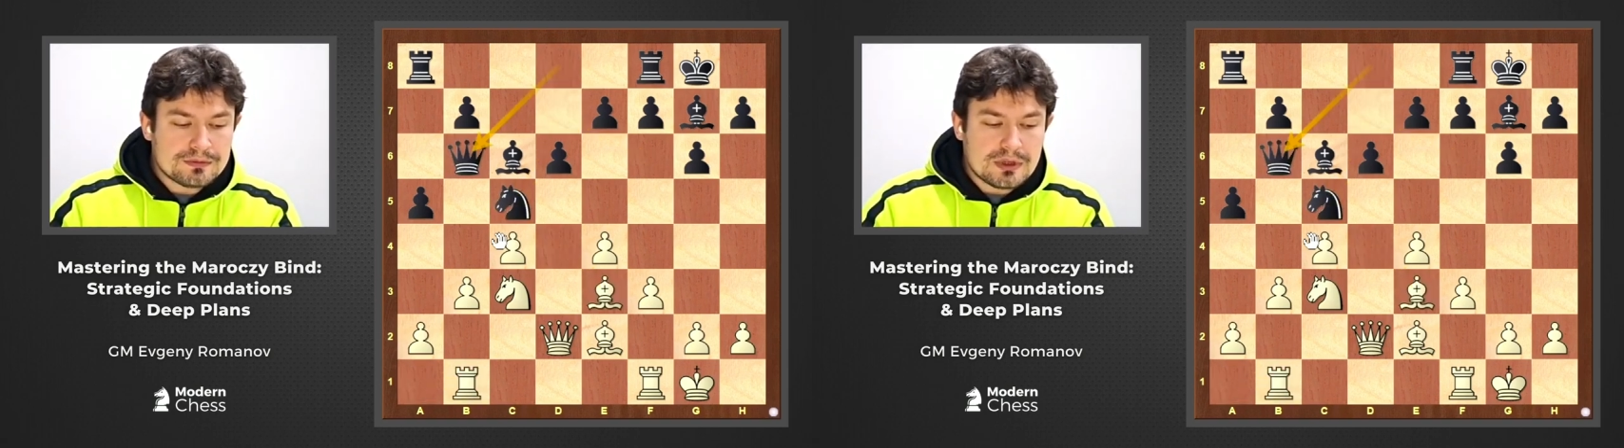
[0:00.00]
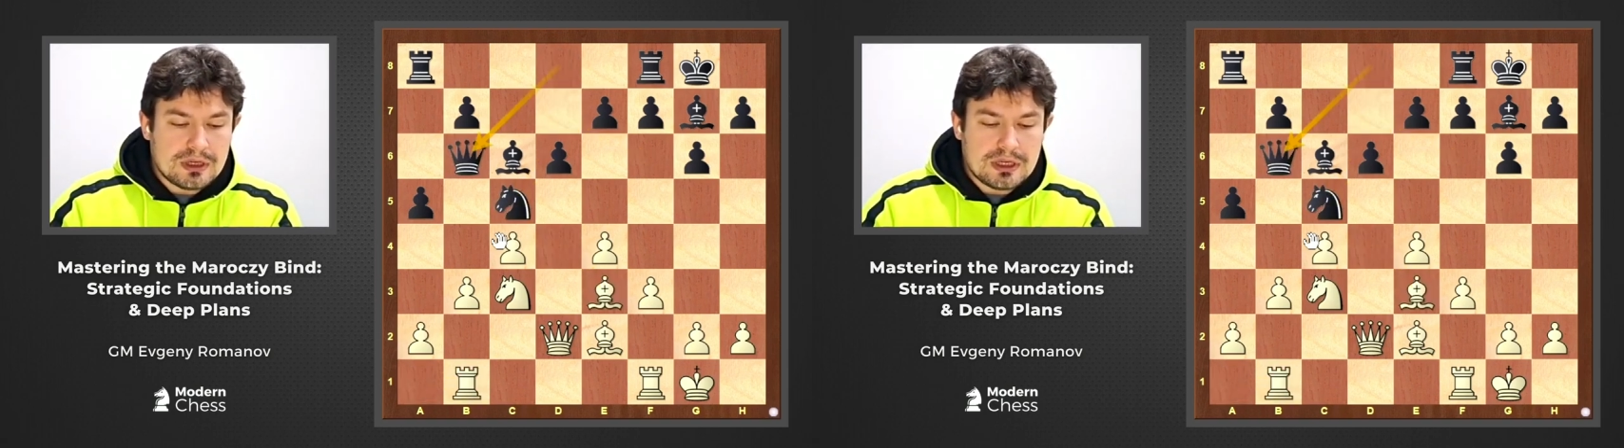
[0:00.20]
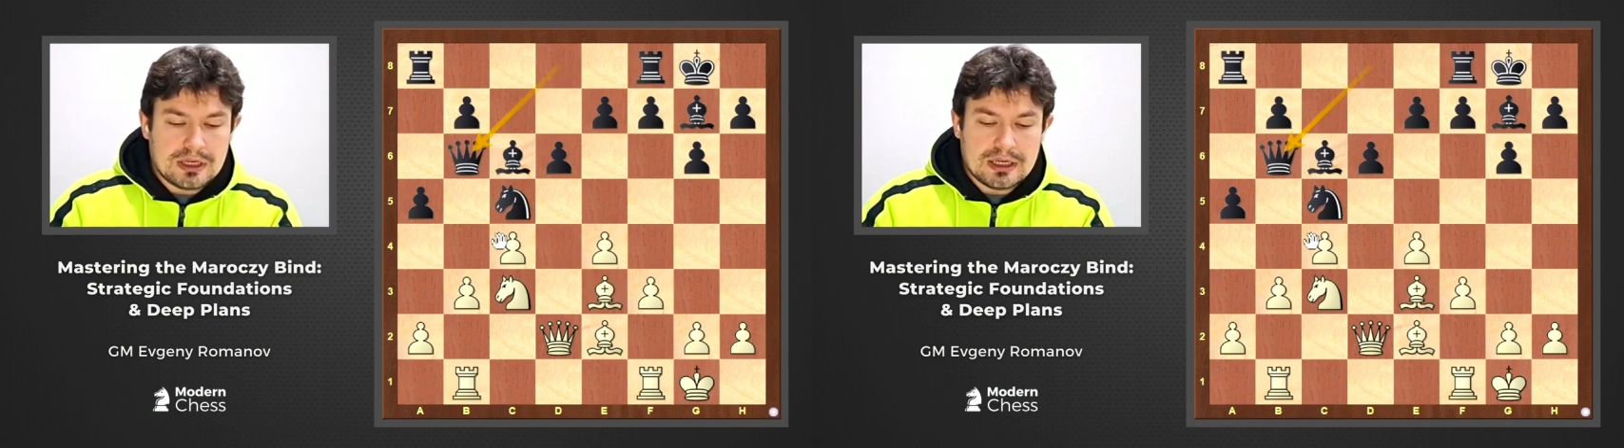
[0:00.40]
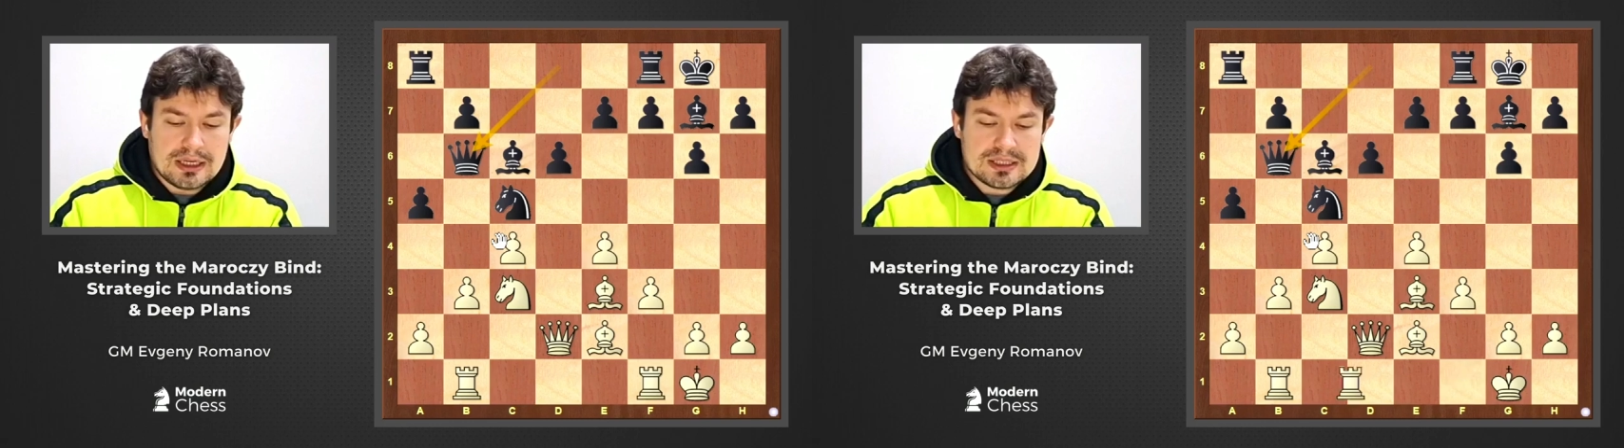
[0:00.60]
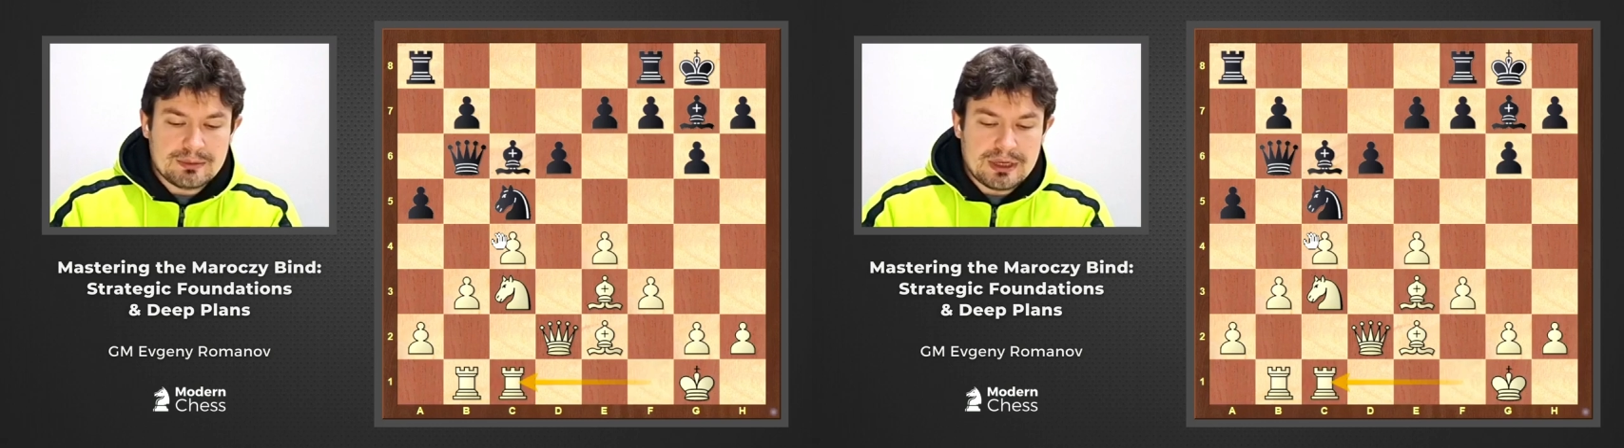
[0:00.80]

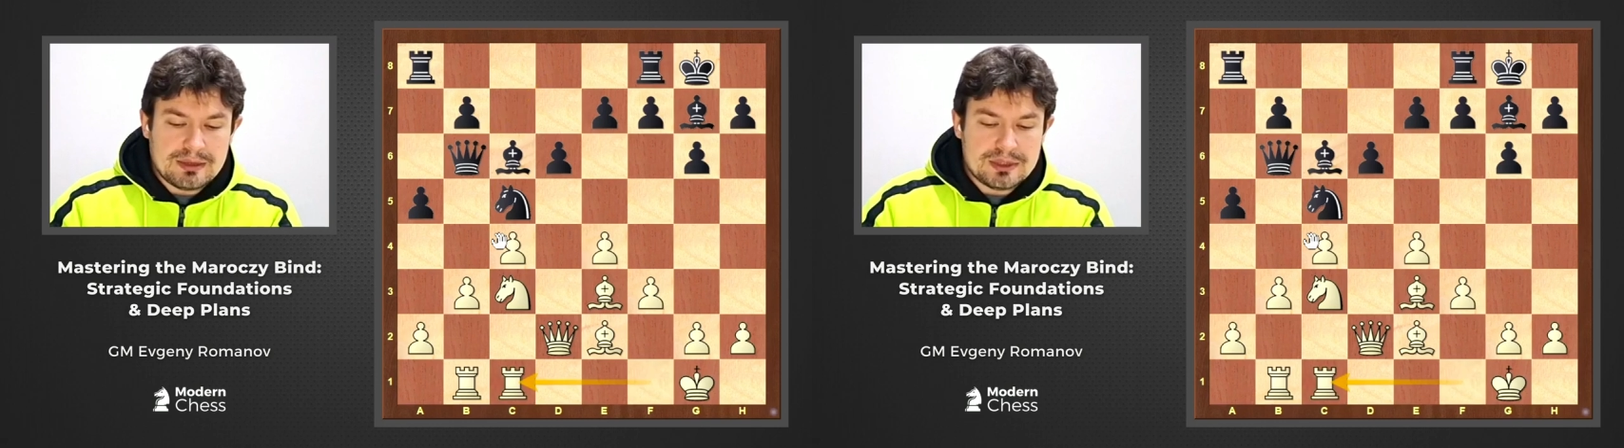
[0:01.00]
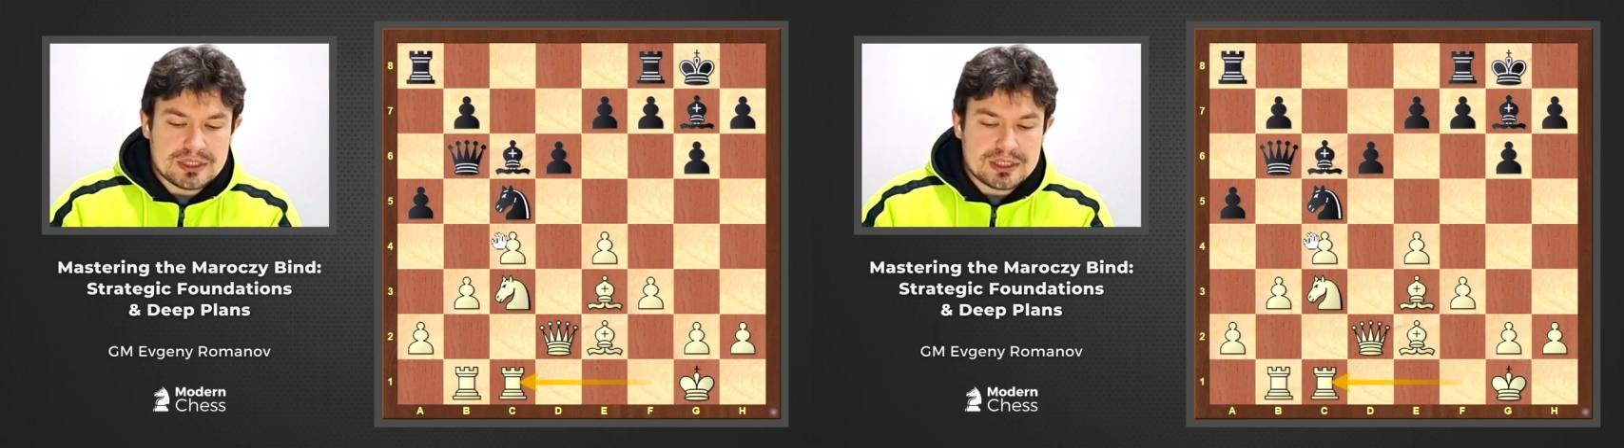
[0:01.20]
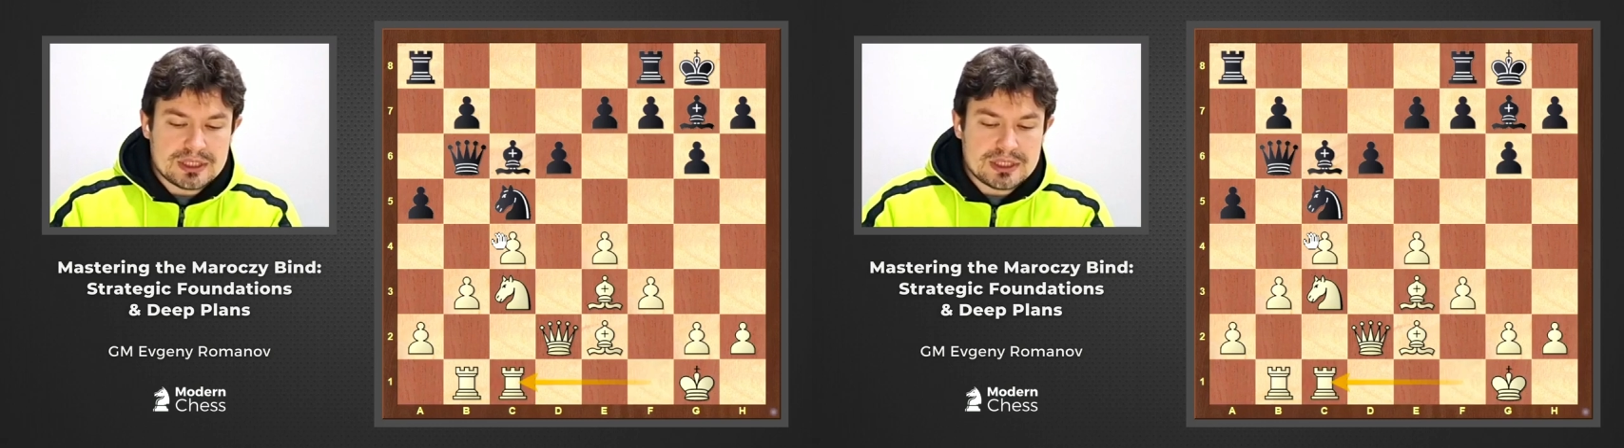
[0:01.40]
As many pieces